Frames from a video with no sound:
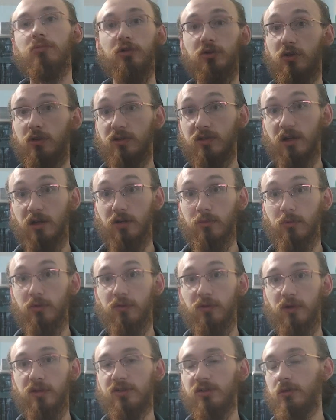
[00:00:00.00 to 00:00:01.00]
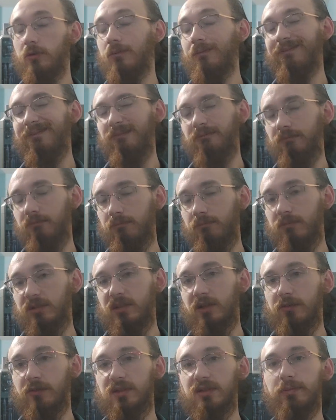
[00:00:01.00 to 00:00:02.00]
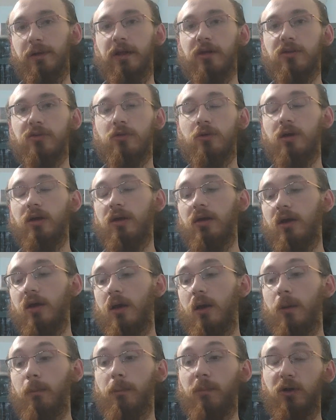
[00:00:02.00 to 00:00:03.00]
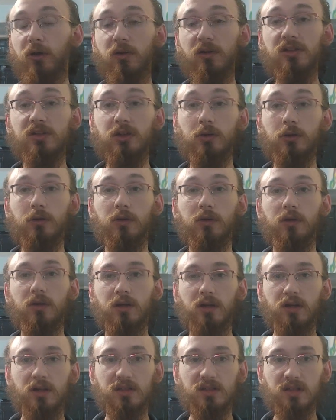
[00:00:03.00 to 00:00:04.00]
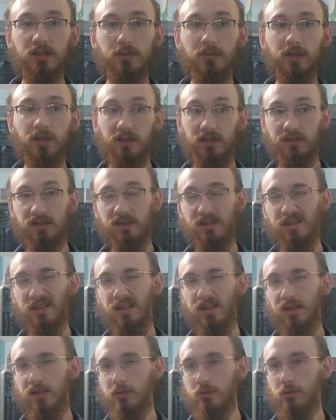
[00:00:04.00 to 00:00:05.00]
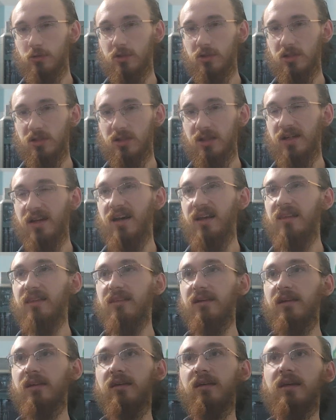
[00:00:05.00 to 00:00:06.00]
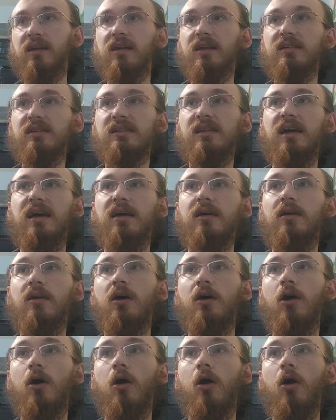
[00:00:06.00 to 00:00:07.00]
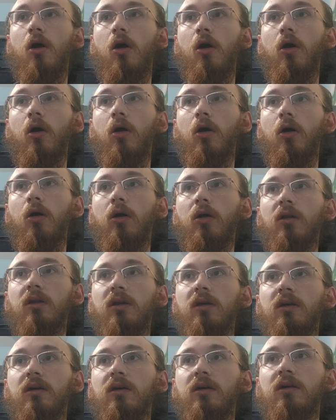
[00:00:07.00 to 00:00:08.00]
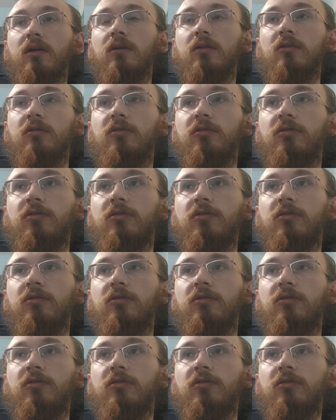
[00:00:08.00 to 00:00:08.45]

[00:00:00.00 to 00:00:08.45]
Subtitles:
there's no tile to move on to. Self-explanatory. But also, something interesting, I think, is that I